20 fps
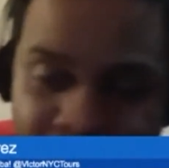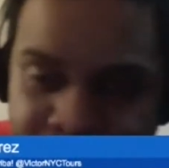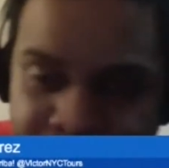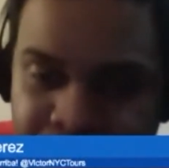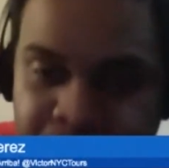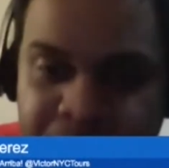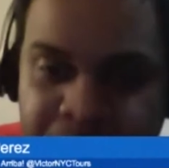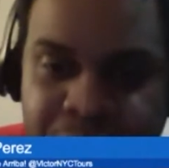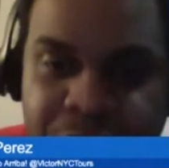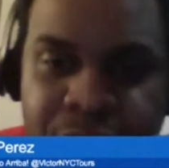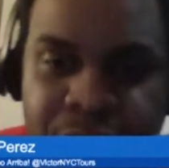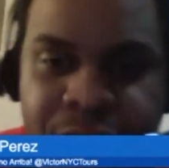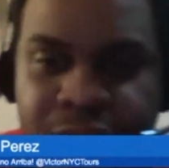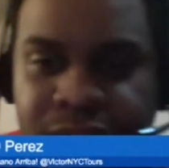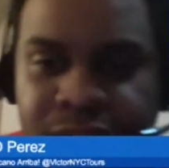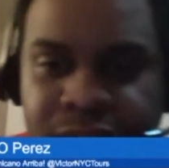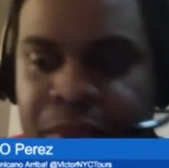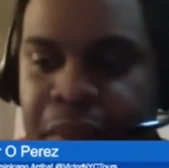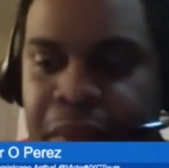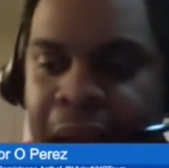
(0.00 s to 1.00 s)
them coming from
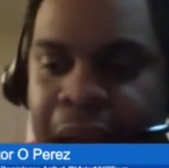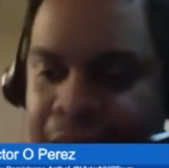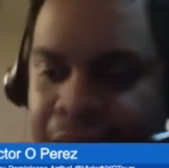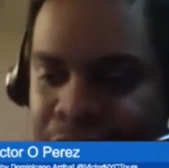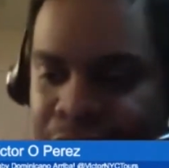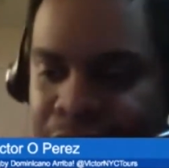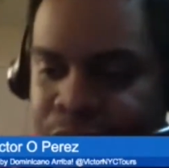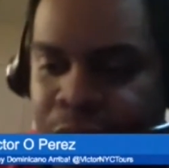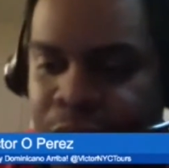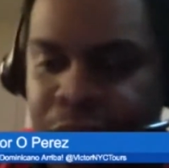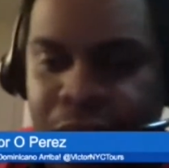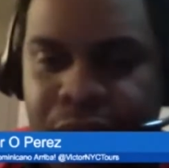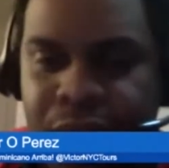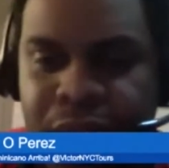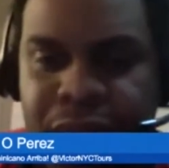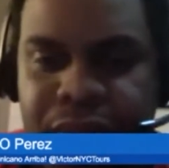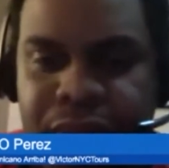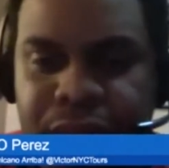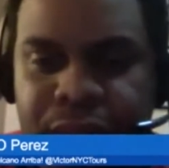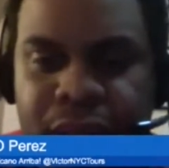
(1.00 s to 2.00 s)
the Austin Blacks, 1 of
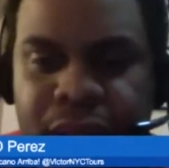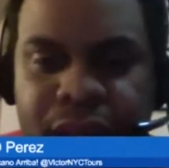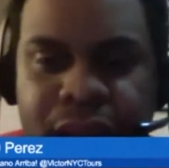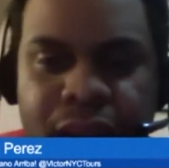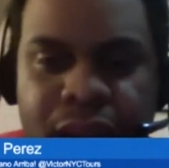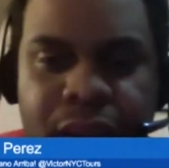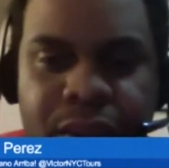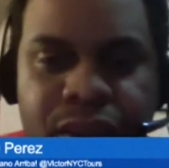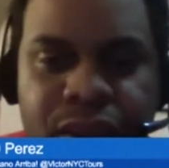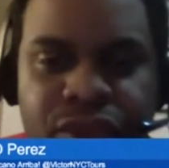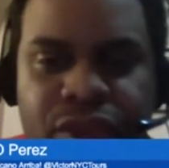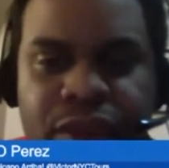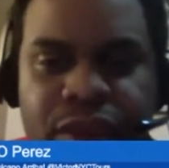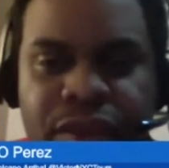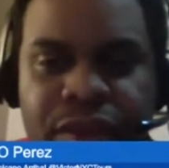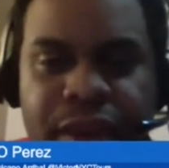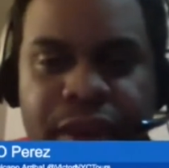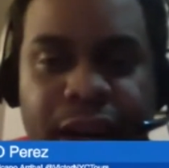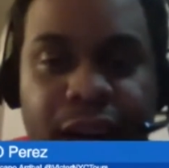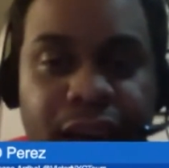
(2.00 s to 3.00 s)
them coming straight
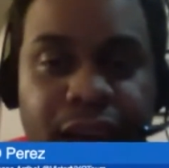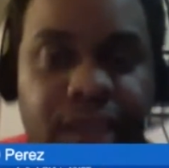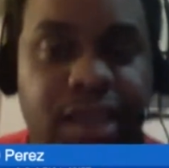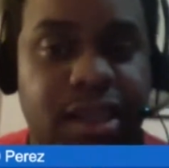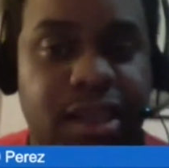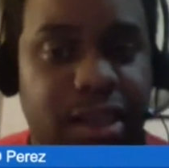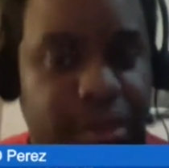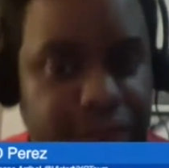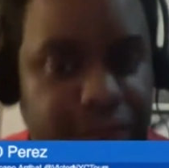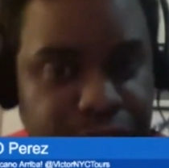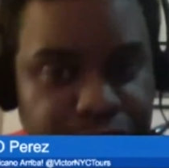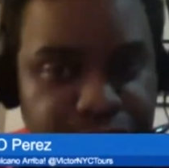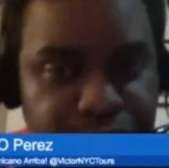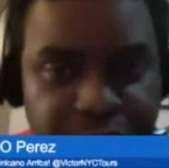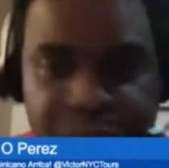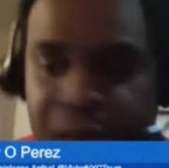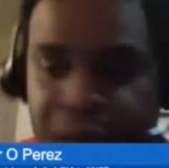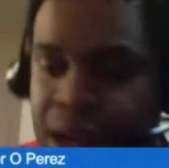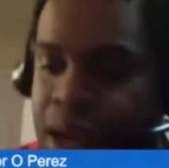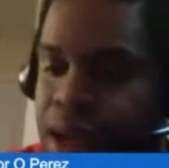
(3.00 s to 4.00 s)
from the Hunts.
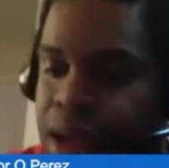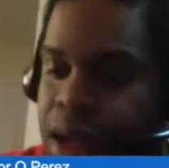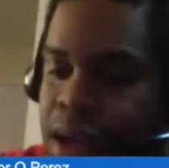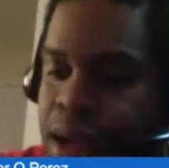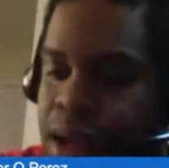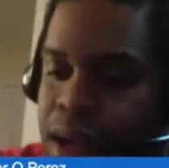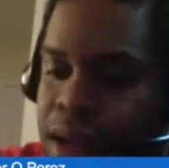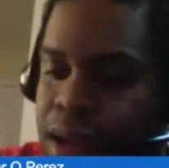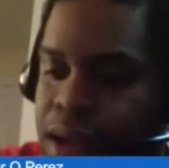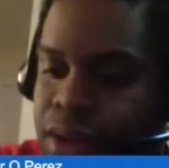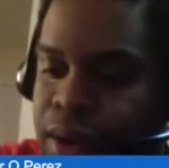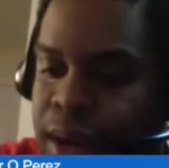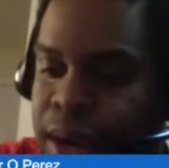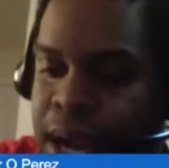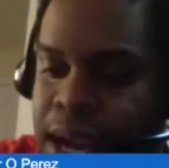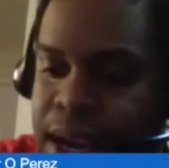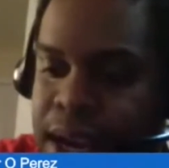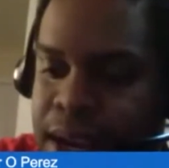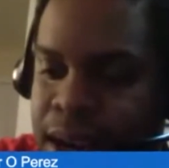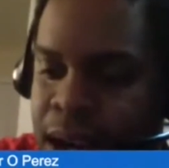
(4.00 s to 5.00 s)
So
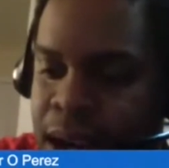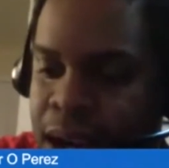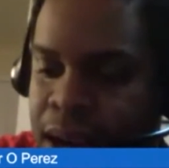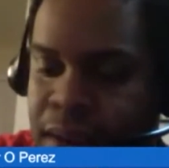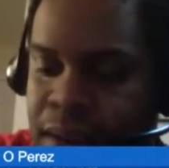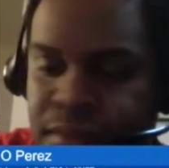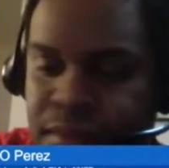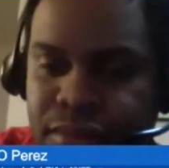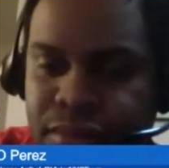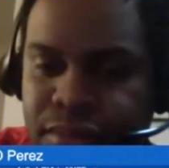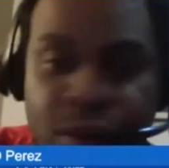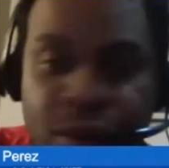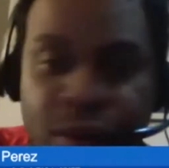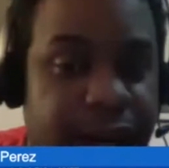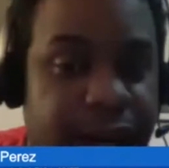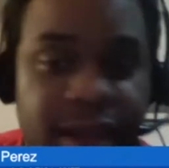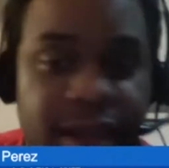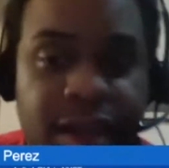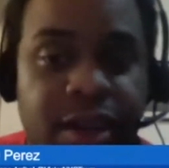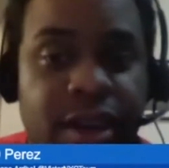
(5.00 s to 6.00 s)
again, Corey,
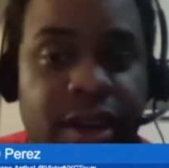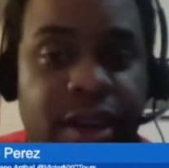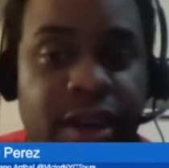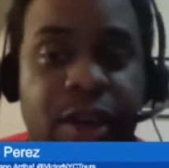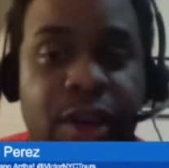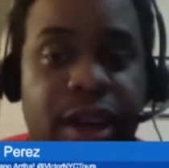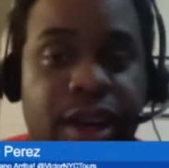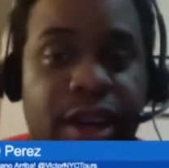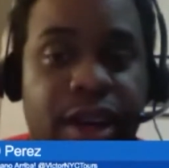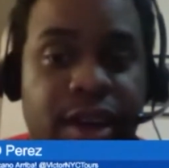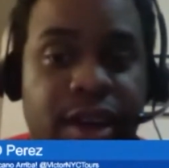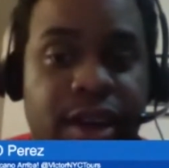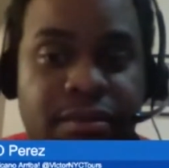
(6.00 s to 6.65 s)
things are looking really good.